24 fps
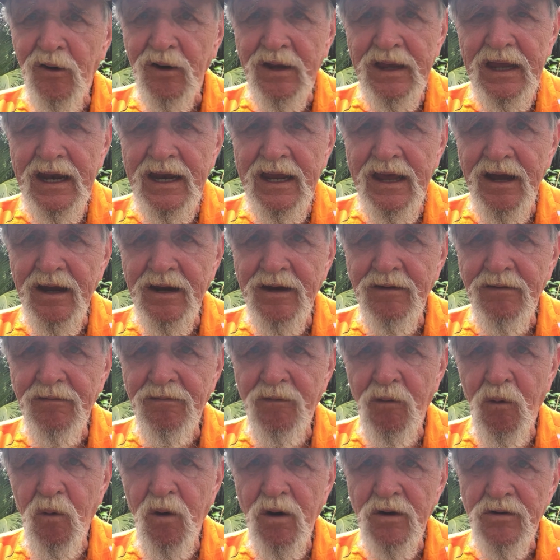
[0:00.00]
getting a
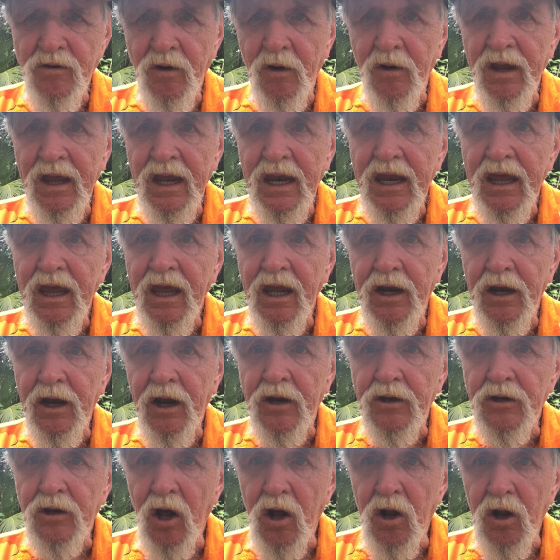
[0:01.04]
divorce or getting an
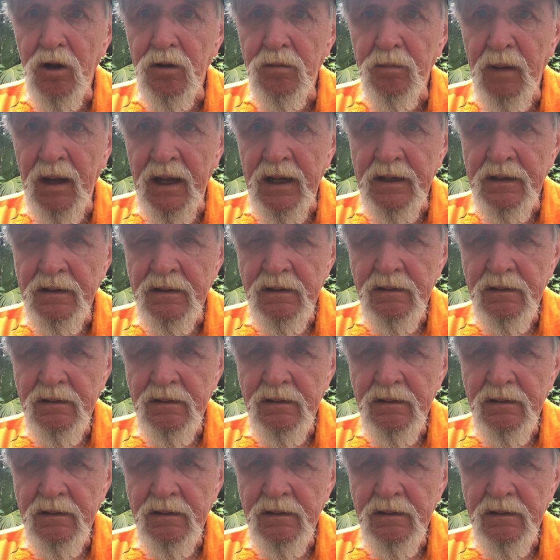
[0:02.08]
annulment